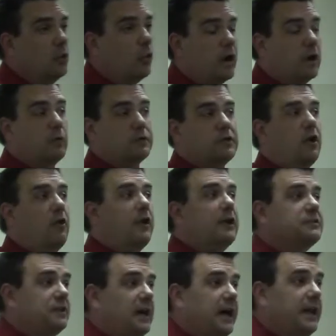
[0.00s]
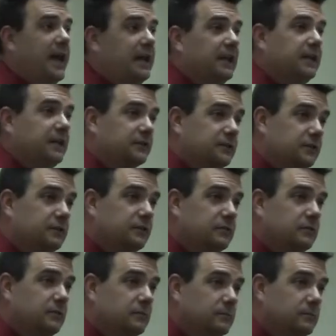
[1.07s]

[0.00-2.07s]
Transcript: where was Codex Sinaiticus?